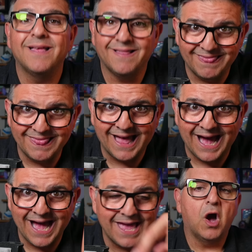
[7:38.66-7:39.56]

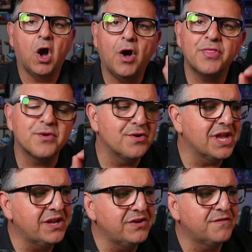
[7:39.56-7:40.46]
Lie. Other
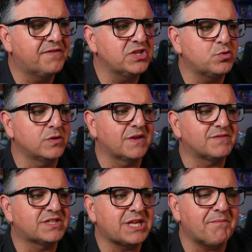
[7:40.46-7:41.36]
individuals have
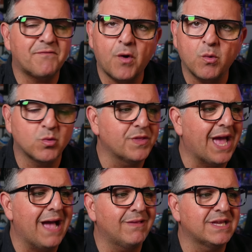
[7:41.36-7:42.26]
stepped forward with
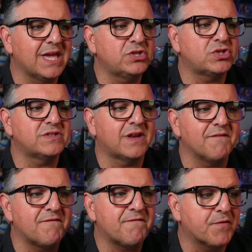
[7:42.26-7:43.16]
allegations that
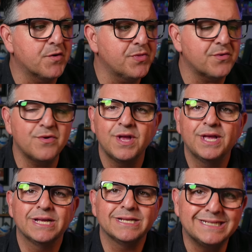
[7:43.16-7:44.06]
have further
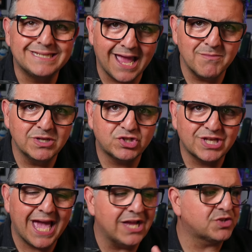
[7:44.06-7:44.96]
damaged
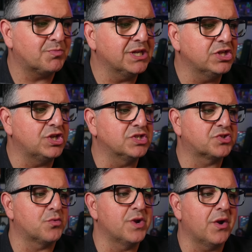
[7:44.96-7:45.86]
Cash Money G's
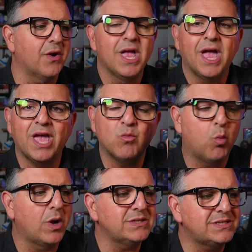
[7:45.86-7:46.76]
career. A
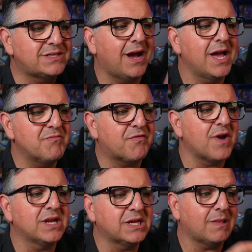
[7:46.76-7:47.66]
one-time
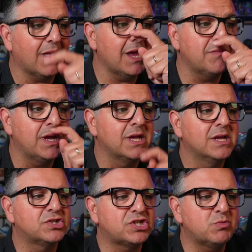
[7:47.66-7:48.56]
friend claimed
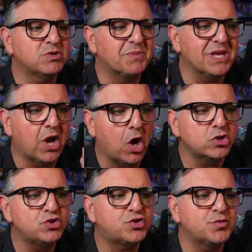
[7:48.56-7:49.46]
she was being
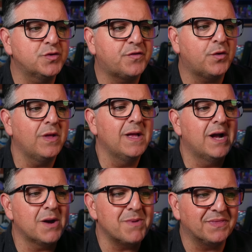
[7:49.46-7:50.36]
untruthful
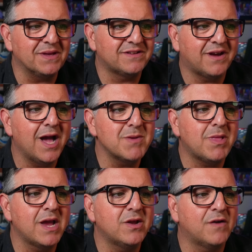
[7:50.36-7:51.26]
about the
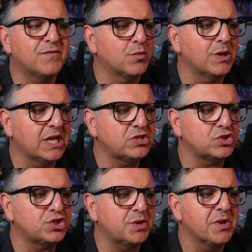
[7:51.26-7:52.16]
timeline of her
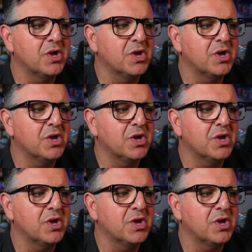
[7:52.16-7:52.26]
relationship